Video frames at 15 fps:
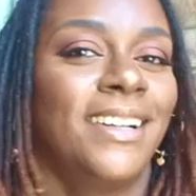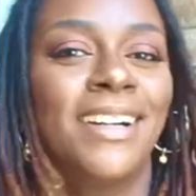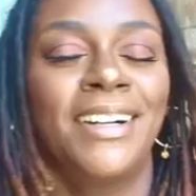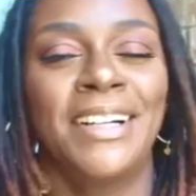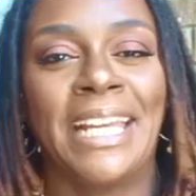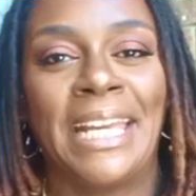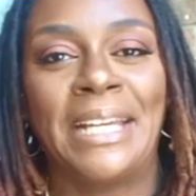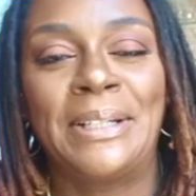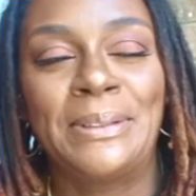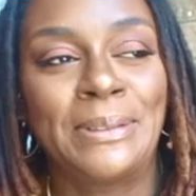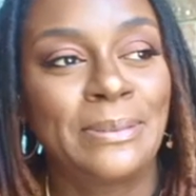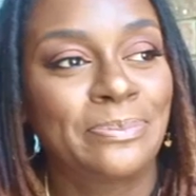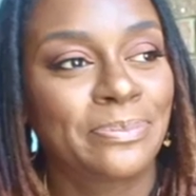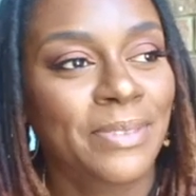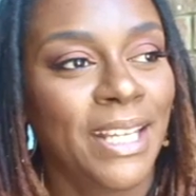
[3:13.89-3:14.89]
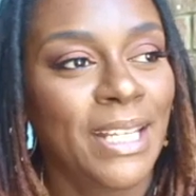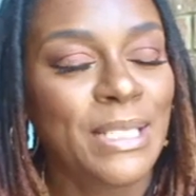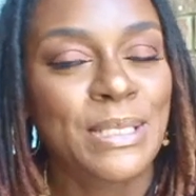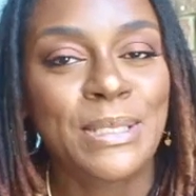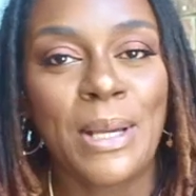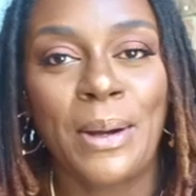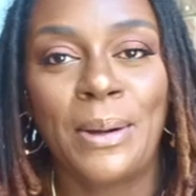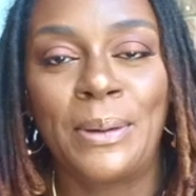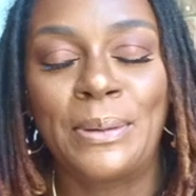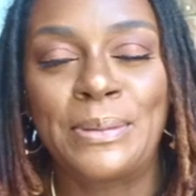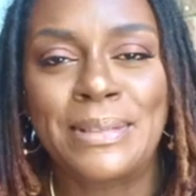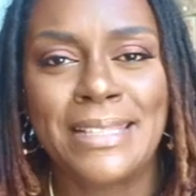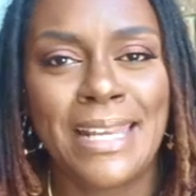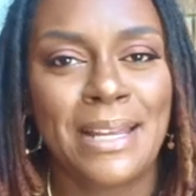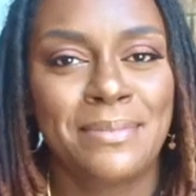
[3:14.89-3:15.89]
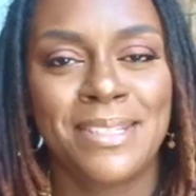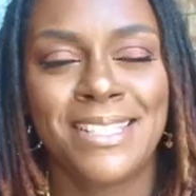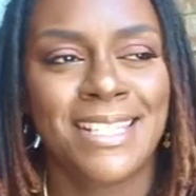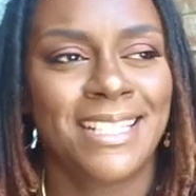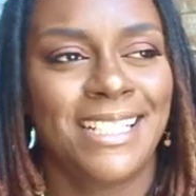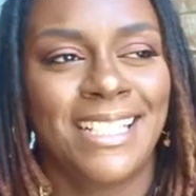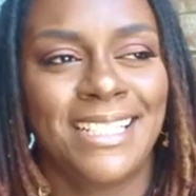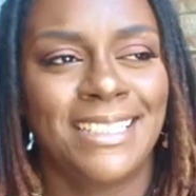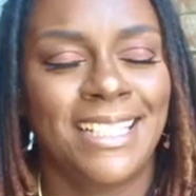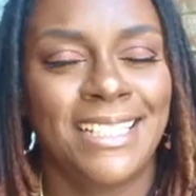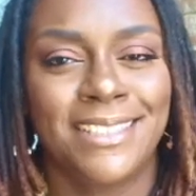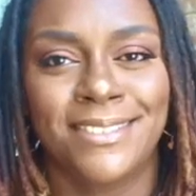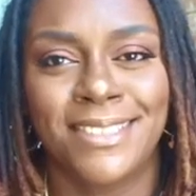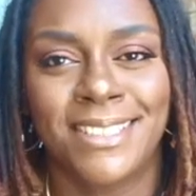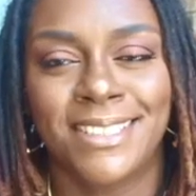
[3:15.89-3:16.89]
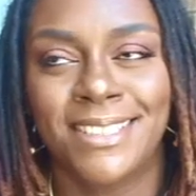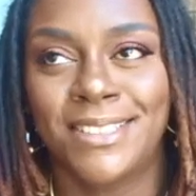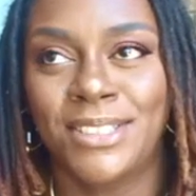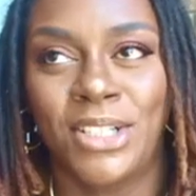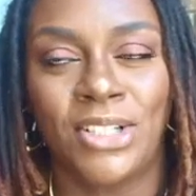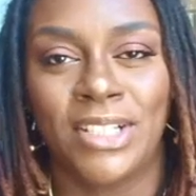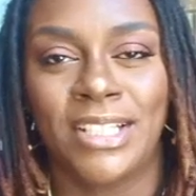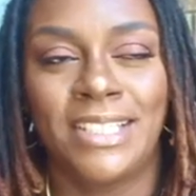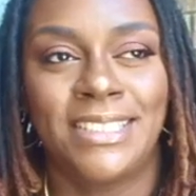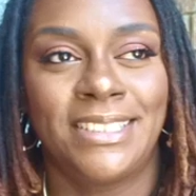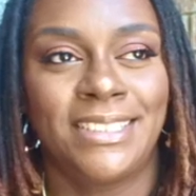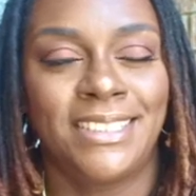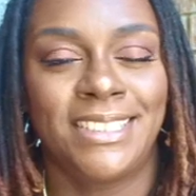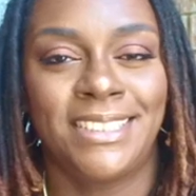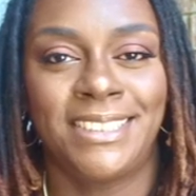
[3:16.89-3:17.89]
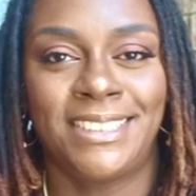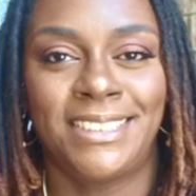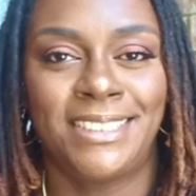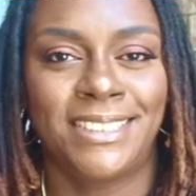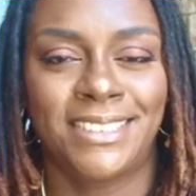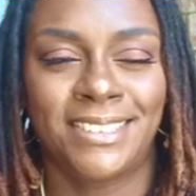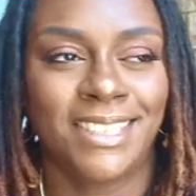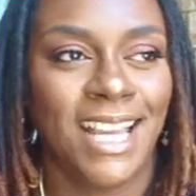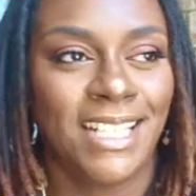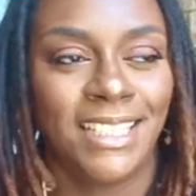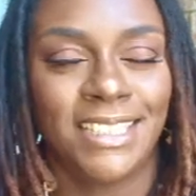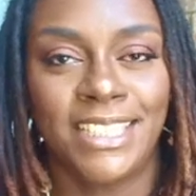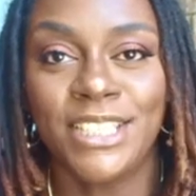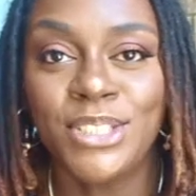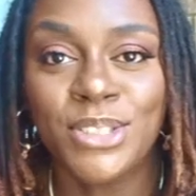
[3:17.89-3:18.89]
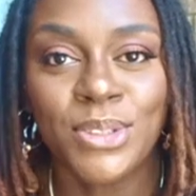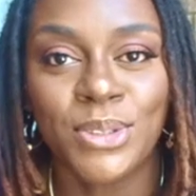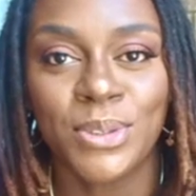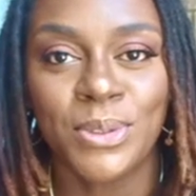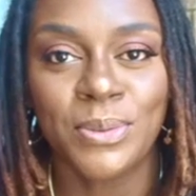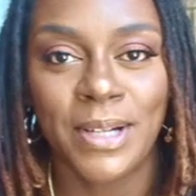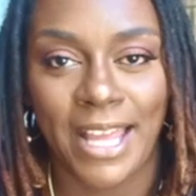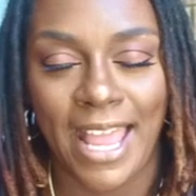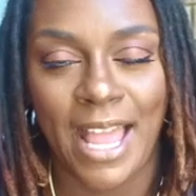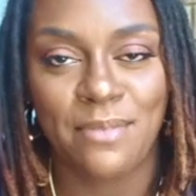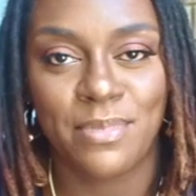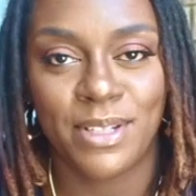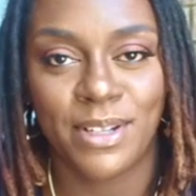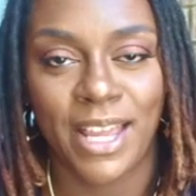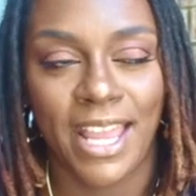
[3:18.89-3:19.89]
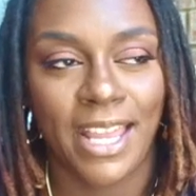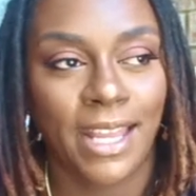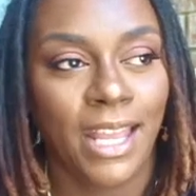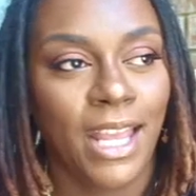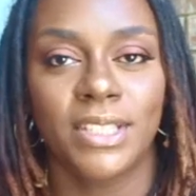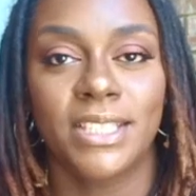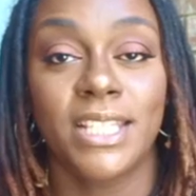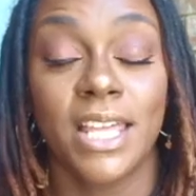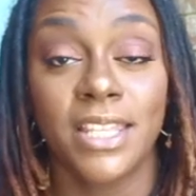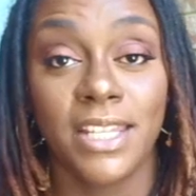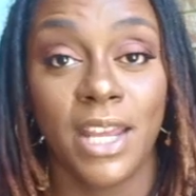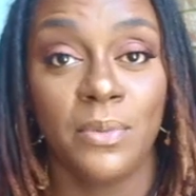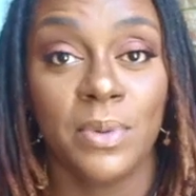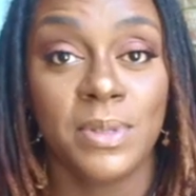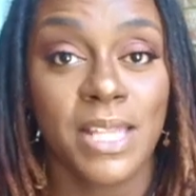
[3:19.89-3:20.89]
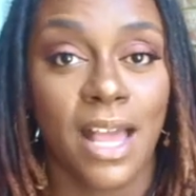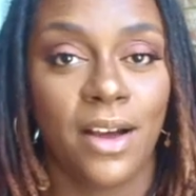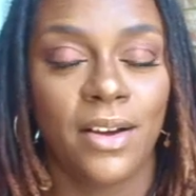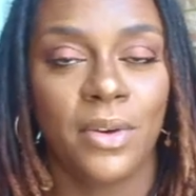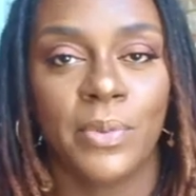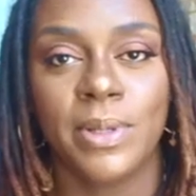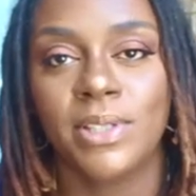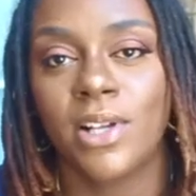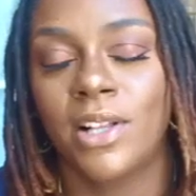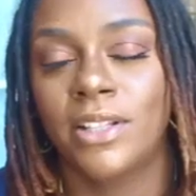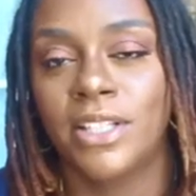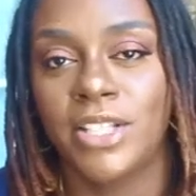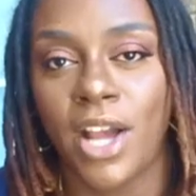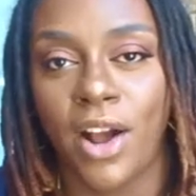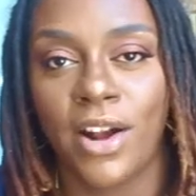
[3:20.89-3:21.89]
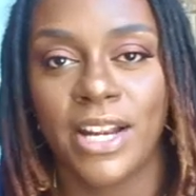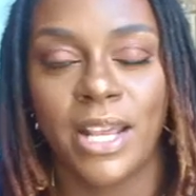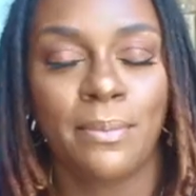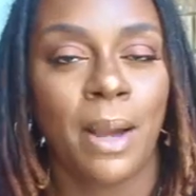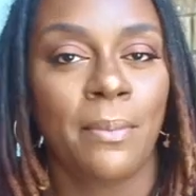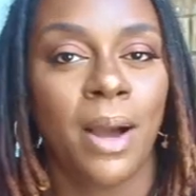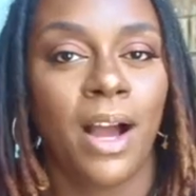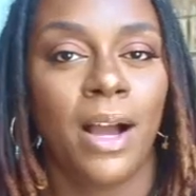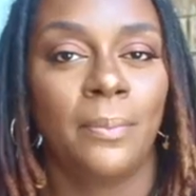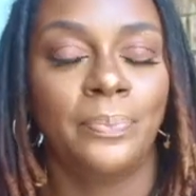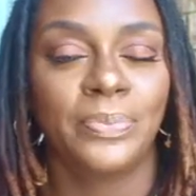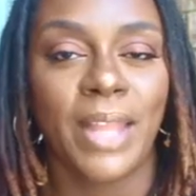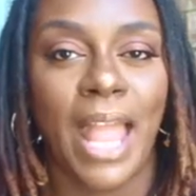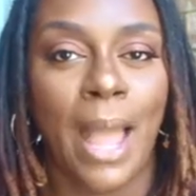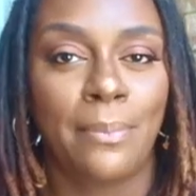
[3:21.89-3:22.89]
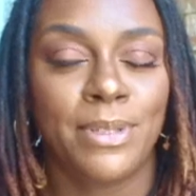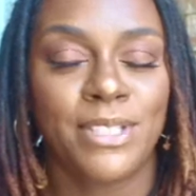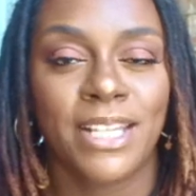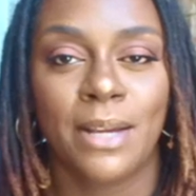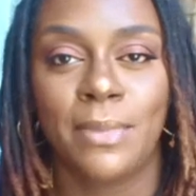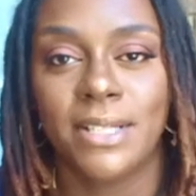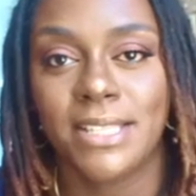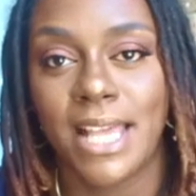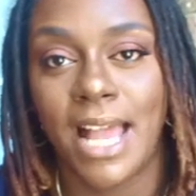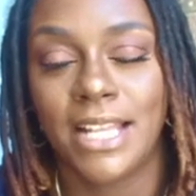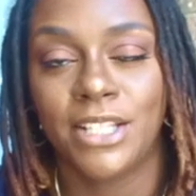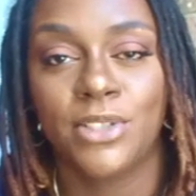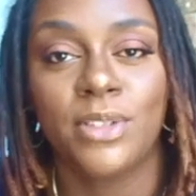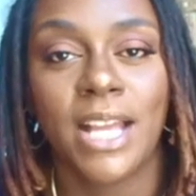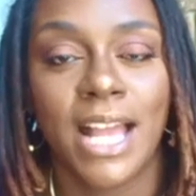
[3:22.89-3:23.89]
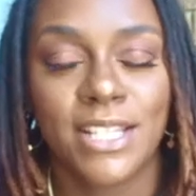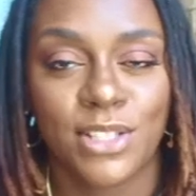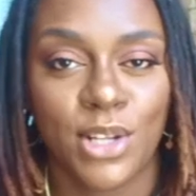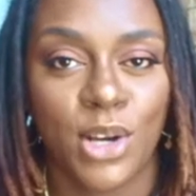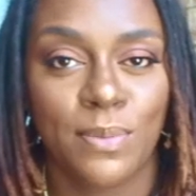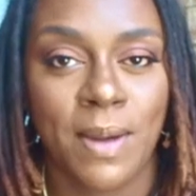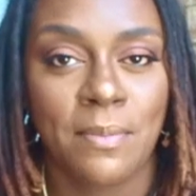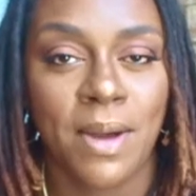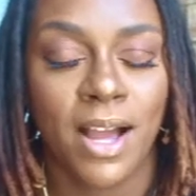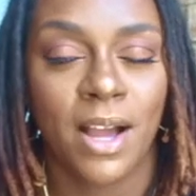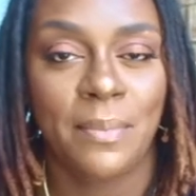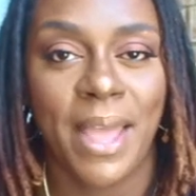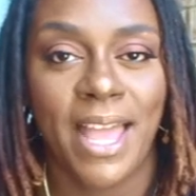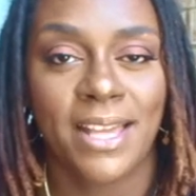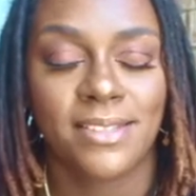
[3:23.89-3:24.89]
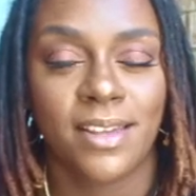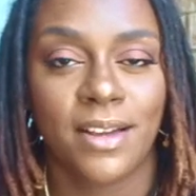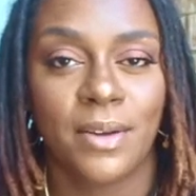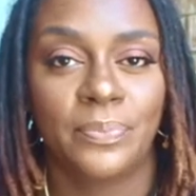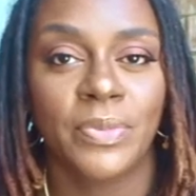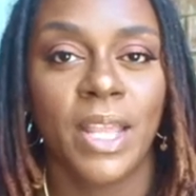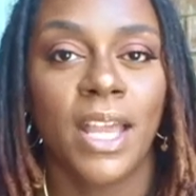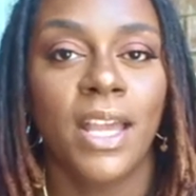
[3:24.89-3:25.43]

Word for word: Okay, cool. So today I'm just gonna kind of like just talk and kind of lead you through what happened, okay? The other day we was out and we was all in the yard and my mom happened to come outside and you guys know my mom has um,